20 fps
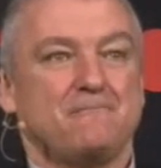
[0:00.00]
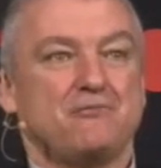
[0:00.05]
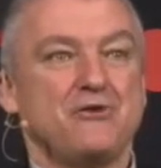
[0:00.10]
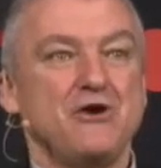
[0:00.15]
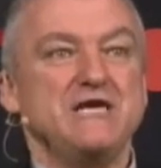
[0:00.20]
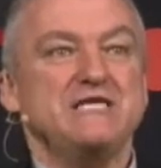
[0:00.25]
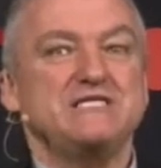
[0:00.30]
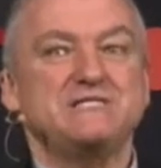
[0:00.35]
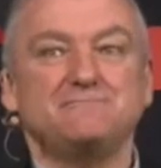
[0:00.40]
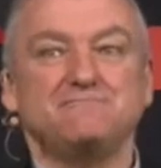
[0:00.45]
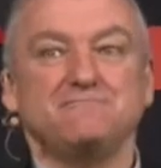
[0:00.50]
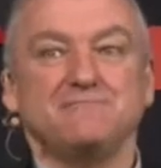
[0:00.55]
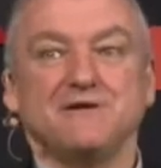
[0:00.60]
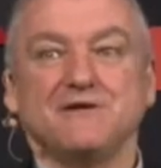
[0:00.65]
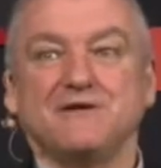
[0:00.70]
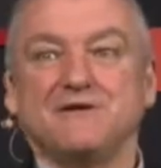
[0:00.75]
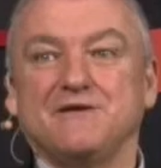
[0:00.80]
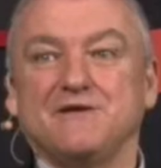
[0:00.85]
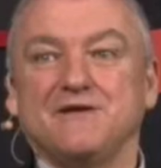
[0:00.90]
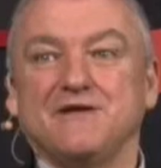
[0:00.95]
Priest,
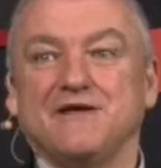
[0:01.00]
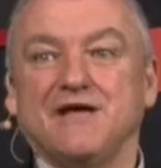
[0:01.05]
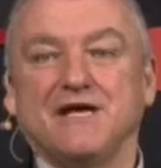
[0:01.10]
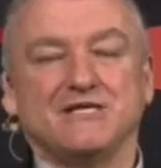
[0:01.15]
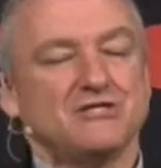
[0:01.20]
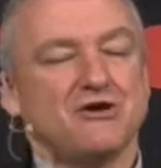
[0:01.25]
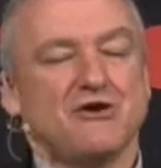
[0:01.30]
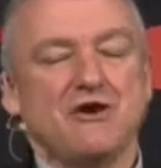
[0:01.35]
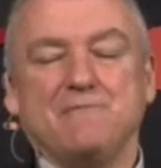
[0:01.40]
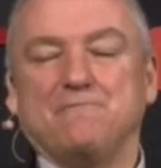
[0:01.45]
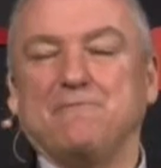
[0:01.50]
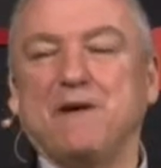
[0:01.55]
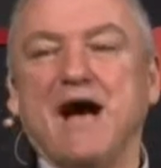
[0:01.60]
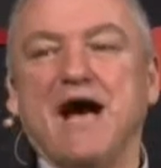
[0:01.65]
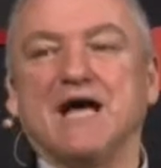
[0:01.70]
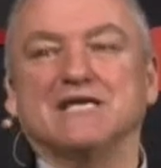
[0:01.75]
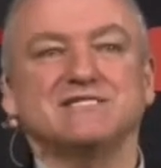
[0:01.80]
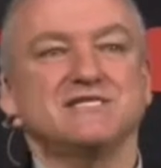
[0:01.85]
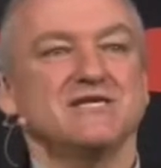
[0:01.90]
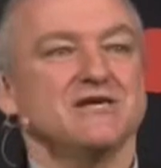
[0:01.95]
uh, sorry,
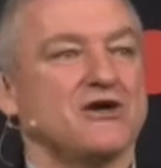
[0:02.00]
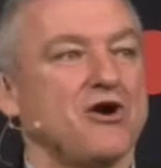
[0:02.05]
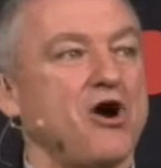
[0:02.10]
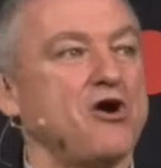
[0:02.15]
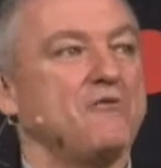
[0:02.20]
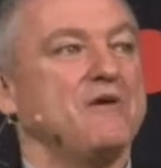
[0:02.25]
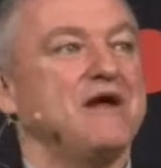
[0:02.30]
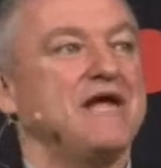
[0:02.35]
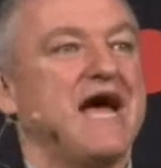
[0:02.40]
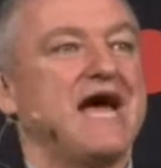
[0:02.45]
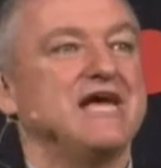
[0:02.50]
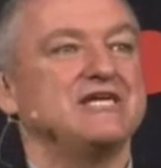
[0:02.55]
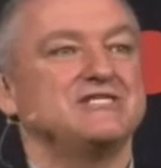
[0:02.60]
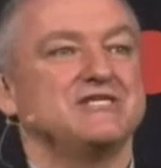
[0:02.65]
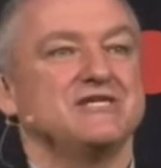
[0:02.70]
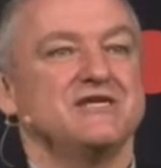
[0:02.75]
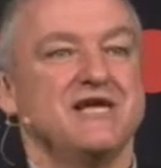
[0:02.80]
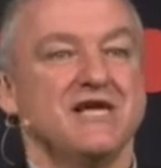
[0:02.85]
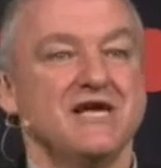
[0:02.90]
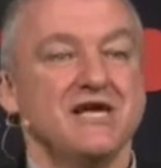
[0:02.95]
pastor,
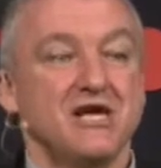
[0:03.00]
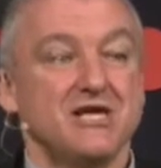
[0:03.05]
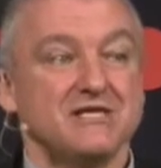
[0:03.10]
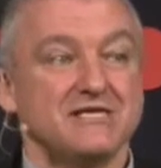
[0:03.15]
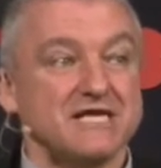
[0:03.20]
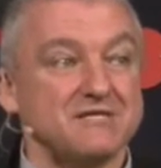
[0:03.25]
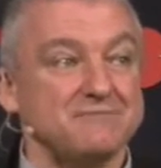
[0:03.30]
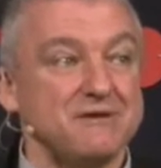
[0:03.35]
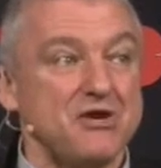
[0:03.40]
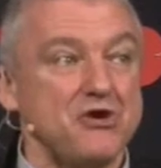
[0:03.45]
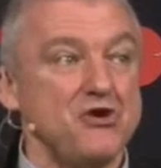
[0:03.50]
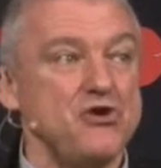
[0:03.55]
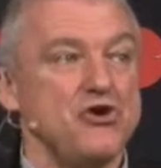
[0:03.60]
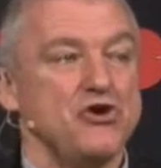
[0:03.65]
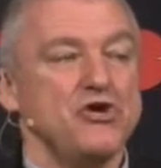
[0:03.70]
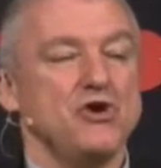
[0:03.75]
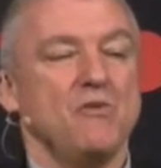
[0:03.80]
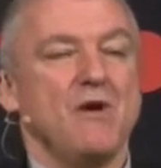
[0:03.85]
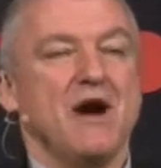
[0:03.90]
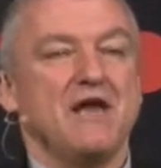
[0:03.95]
congregation, doesn't matter who
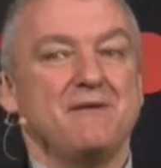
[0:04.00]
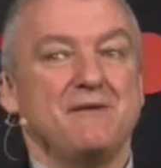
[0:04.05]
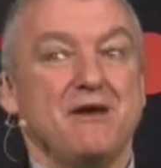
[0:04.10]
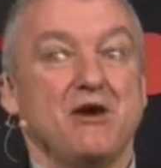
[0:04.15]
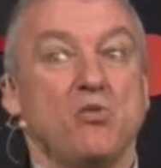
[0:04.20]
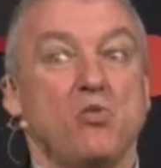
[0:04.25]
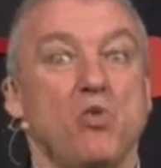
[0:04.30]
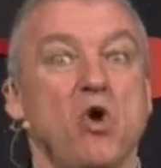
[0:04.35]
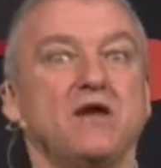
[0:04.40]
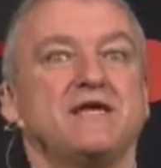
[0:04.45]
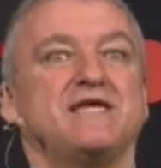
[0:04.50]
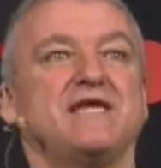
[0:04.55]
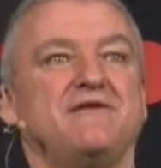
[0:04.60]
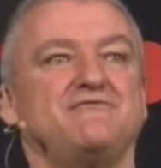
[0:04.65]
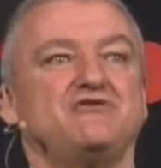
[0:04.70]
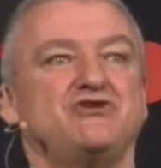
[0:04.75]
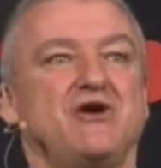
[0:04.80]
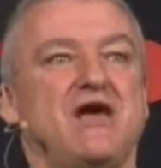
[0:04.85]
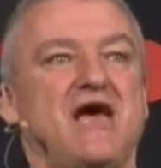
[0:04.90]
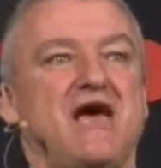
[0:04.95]
you are, no matter what
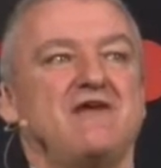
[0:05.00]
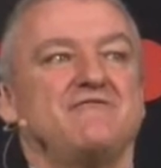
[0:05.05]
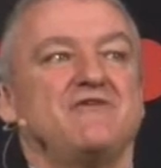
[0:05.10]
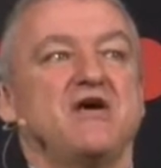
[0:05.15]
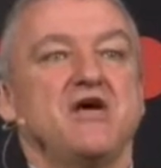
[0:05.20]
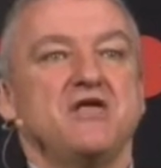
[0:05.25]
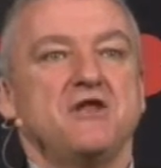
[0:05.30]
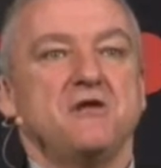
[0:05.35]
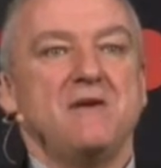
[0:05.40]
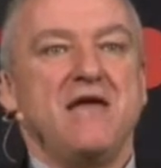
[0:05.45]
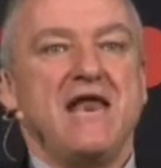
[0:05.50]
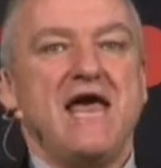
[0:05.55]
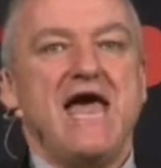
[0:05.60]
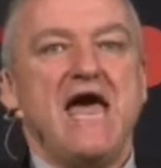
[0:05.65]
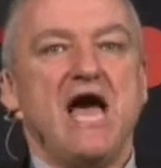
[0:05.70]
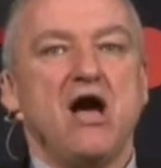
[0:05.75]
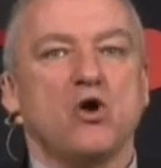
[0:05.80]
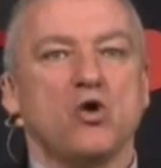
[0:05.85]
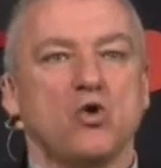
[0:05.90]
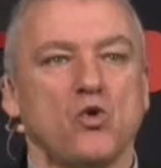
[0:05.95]
gift you have, no matter
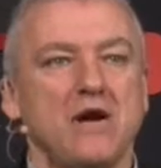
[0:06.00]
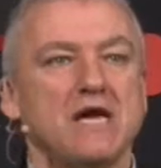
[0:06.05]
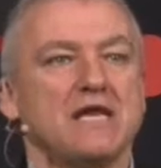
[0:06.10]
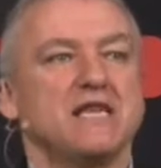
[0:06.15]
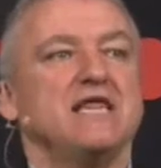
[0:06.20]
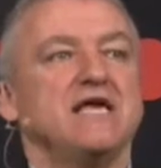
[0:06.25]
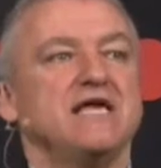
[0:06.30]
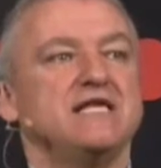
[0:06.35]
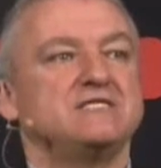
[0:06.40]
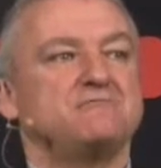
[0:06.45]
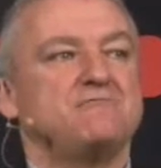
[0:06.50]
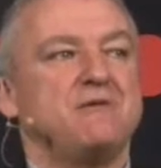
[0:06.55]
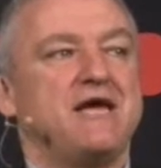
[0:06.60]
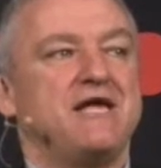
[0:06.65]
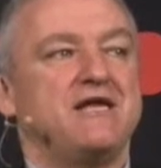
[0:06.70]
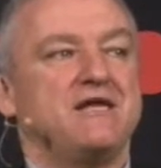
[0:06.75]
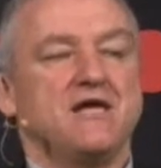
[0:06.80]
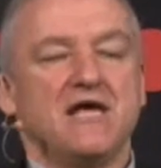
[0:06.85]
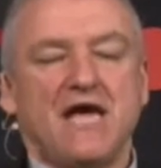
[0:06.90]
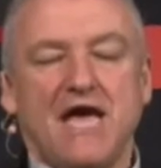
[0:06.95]
how quickly it's
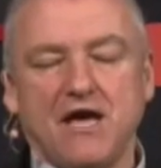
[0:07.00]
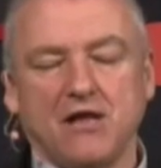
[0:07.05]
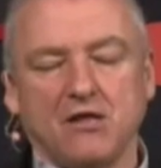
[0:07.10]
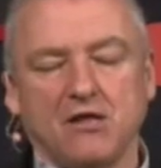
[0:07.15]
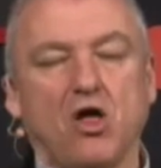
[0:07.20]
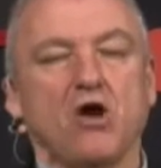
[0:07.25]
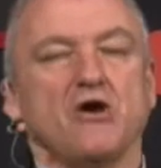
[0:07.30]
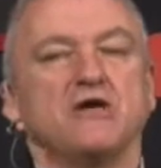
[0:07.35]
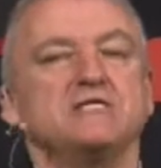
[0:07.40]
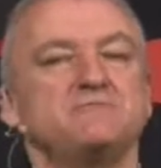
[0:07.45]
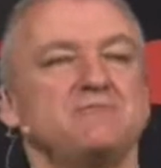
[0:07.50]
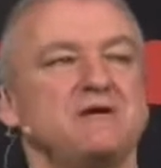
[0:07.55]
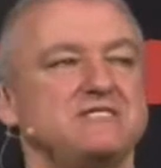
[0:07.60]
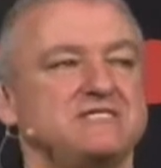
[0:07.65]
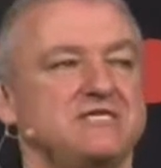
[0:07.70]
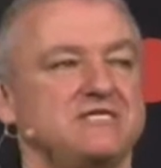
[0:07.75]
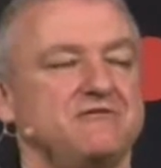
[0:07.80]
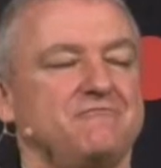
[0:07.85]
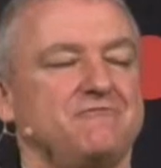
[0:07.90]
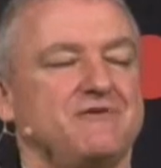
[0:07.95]
been, how long it's been
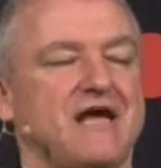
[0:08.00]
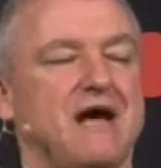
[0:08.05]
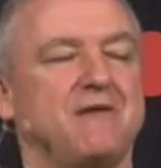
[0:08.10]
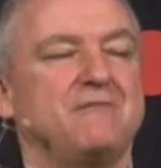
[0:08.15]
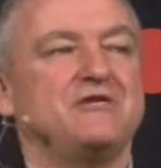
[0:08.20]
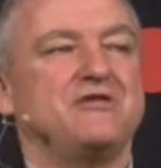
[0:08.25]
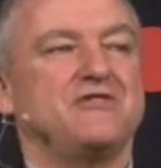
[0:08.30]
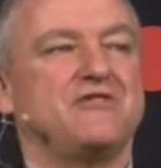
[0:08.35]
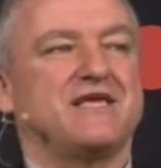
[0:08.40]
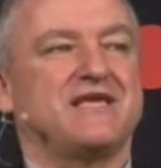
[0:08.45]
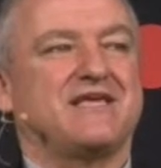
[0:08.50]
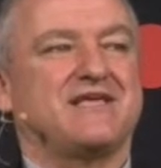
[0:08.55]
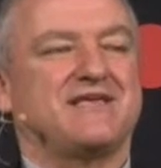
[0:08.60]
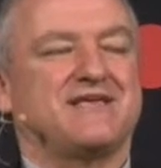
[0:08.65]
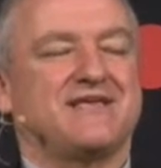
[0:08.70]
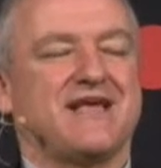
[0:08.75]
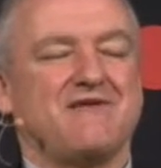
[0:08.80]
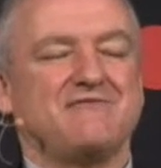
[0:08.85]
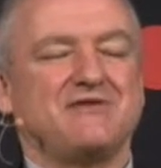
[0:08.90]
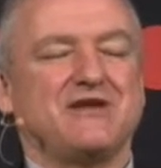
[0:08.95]
since you've come into the
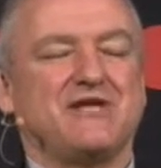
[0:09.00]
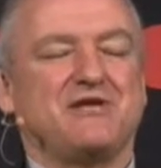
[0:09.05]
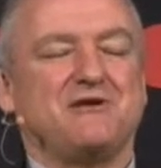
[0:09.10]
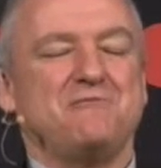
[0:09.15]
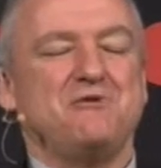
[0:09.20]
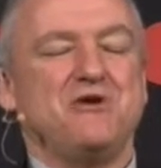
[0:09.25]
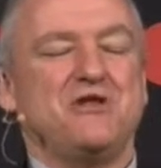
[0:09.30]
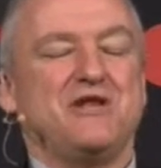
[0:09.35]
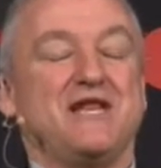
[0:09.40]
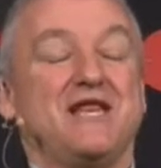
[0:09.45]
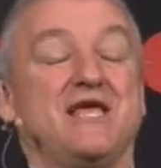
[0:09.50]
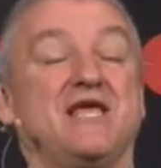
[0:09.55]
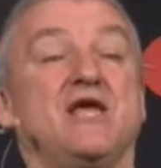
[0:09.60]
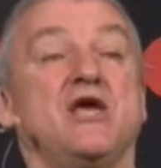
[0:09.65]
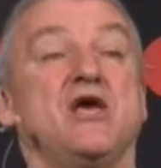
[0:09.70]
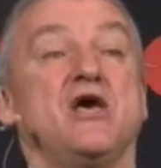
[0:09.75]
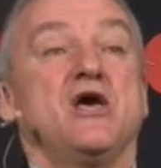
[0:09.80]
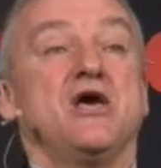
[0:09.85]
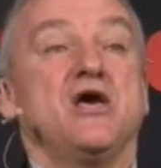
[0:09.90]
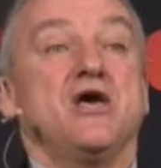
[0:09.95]
covenant community,
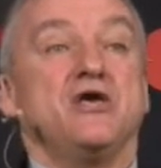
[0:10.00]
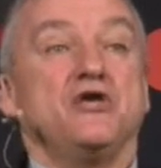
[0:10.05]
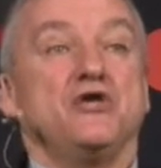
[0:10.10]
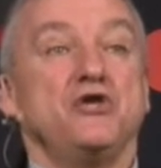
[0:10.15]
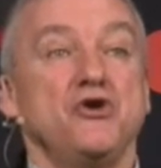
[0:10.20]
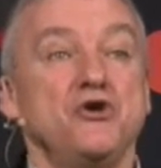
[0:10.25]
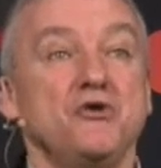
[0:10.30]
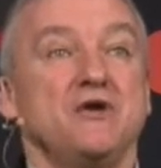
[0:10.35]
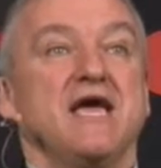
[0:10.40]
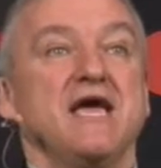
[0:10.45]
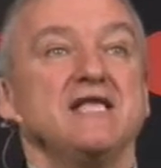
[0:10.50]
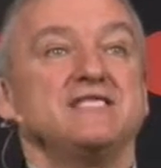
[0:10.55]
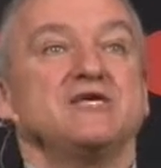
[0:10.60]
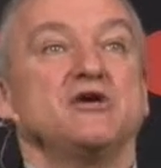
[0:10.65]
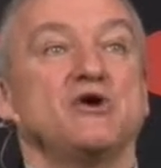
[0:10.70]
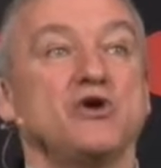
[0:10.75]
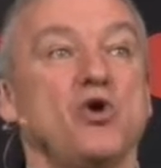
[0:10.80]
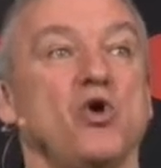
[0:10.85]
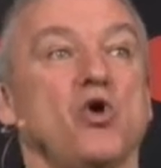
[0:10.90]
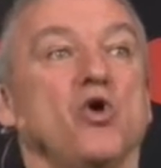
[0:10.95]
you get
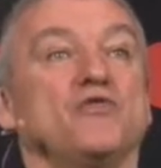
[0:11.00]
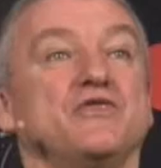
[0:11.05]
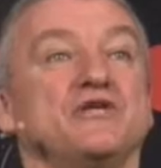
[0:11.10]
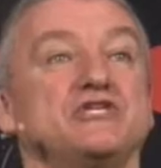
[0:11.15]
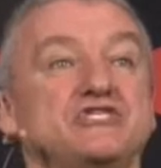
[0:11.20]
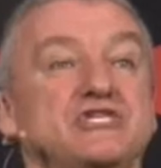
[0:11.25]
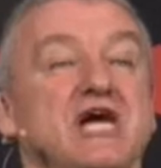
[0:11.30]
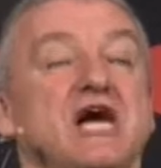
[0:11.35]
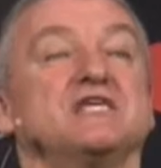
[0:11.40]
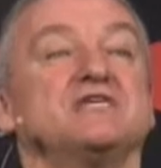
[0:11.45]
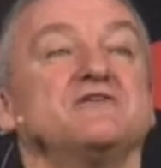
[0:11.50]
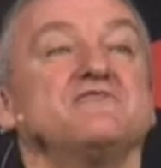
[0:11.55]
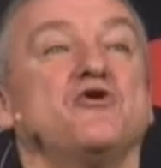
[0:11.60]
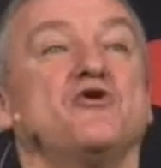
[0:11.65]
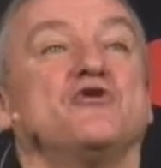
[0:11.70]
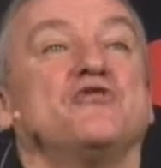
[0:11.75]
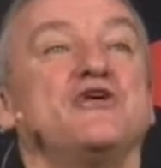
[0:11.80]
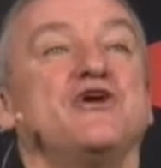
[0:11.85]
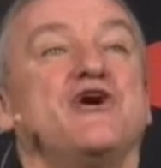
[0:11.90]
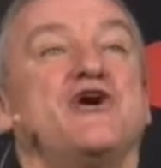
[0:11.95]
to call the judge of
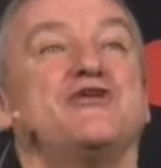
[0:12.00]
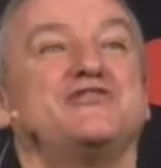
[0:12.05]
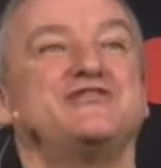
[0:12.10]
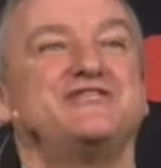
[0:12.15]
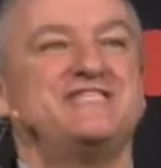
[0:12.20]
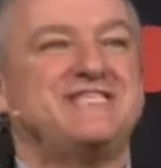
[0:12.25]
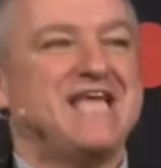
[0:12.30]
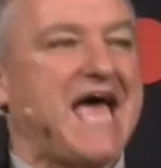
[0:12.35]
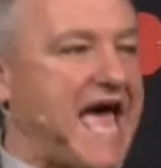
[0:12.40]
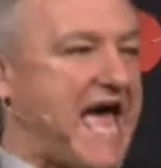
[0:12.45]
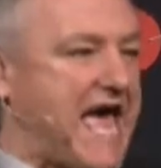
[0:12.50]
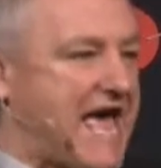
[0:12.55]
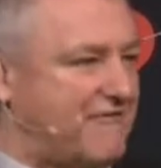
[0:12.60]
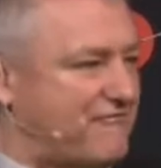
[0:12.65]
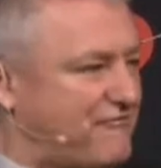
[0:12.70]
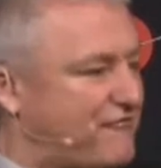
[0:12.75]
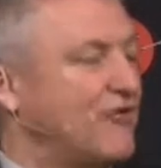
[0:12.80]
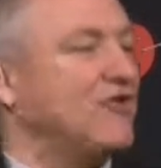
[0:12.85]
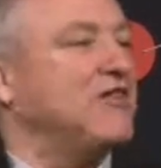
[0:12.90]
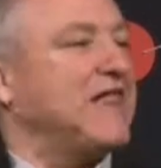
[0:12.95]
all the earth dad,
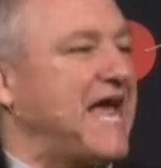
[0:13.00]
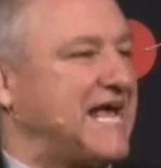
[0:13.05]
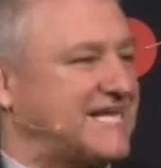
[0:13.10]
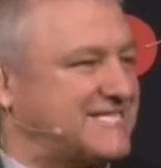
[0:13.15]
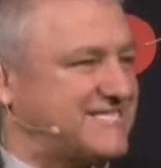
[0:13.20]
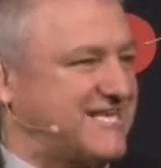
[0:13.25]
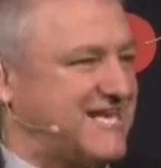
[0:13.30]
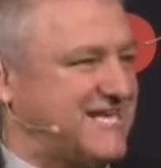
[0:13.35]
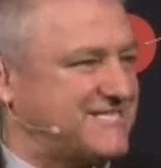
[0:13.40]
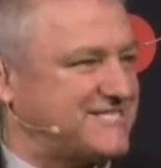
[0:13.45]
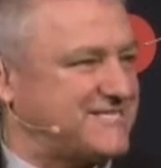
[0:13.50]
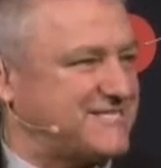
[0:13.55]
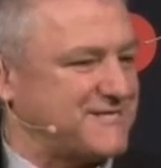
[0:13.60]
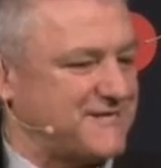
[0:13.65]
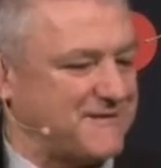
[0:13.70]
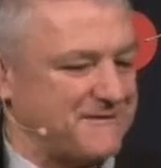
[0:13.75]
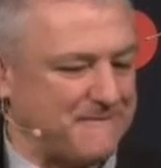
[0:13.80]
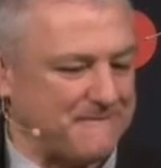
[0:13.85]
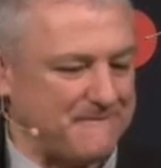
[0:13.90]
full access.